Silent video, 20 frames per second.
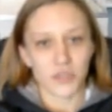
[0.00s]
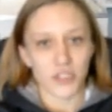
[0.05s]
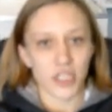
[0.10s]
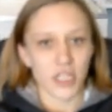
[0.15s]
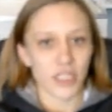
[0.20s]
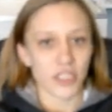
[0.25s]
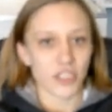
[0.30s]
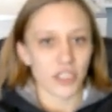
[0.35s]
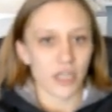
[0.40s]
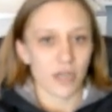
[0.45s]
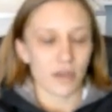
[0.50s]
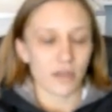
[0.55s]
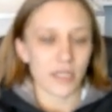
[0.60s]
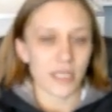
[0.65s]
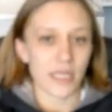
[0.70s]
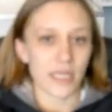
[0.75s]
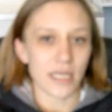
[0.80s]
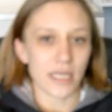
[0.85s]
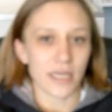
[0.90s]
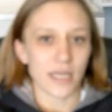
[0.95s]
JJ,
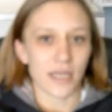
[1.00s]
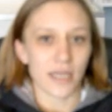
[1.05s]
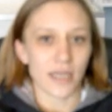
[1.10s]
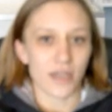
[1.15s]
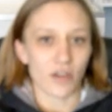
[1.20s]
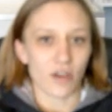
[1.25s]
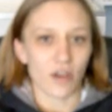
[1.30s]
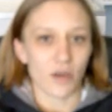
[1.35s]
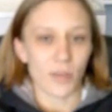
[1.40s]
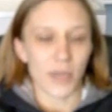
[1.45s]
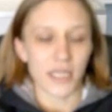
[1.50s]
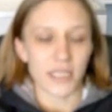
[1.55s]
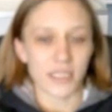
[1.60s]
Arlene, and all my